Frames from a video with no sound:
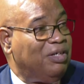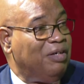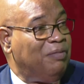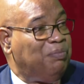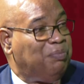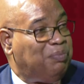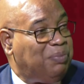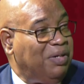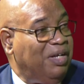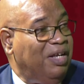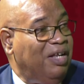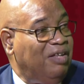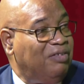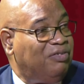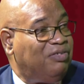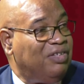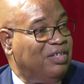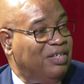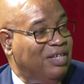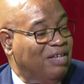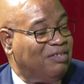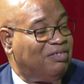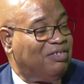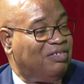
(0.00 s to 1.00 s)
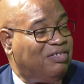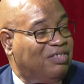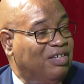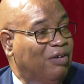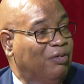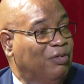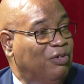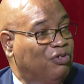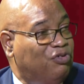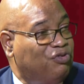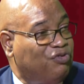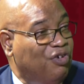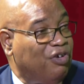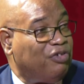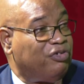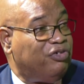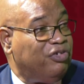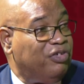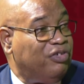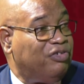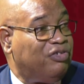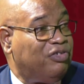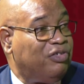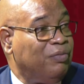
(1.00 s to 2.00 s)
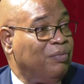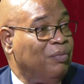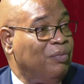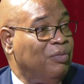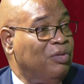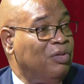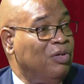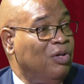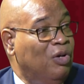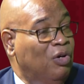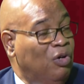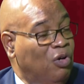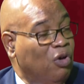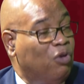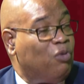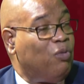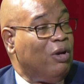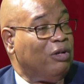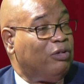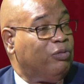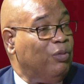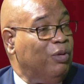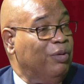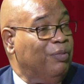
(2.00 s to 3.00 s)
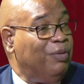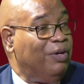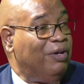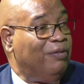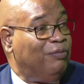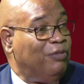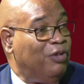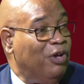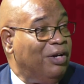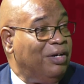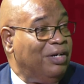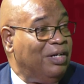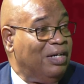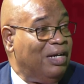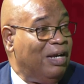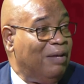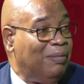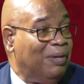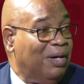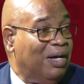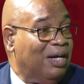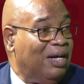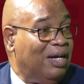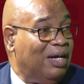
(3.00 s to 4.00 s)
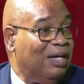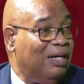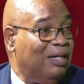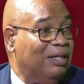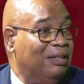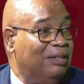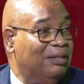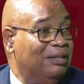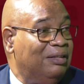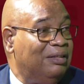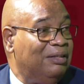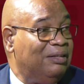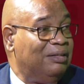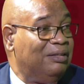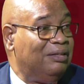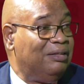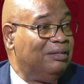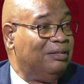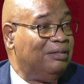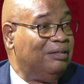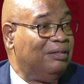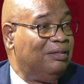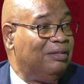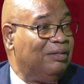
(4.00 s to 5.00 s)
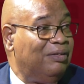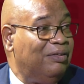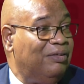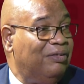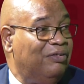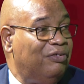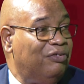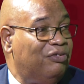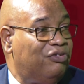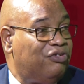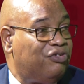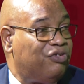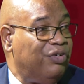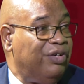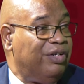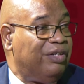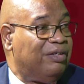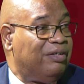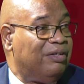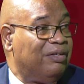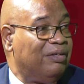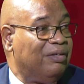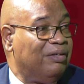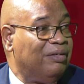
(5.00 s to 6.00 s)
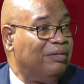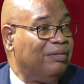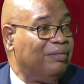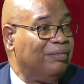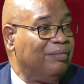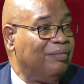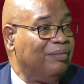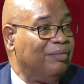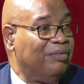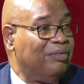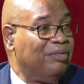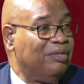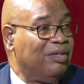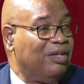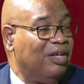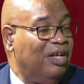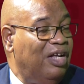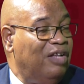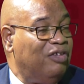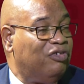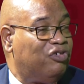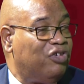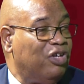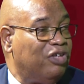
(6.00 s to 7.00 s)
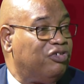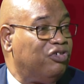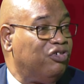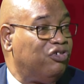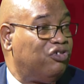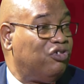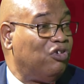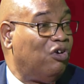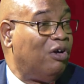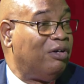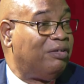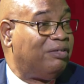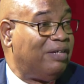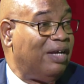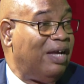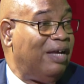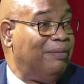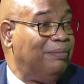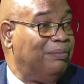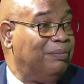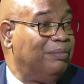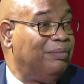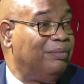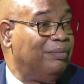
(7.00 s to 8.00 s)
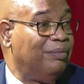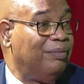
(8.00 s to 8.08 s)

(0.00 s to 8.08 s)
in place the necessary structures. Look what we would have done in Lemaha Street. In such a short time.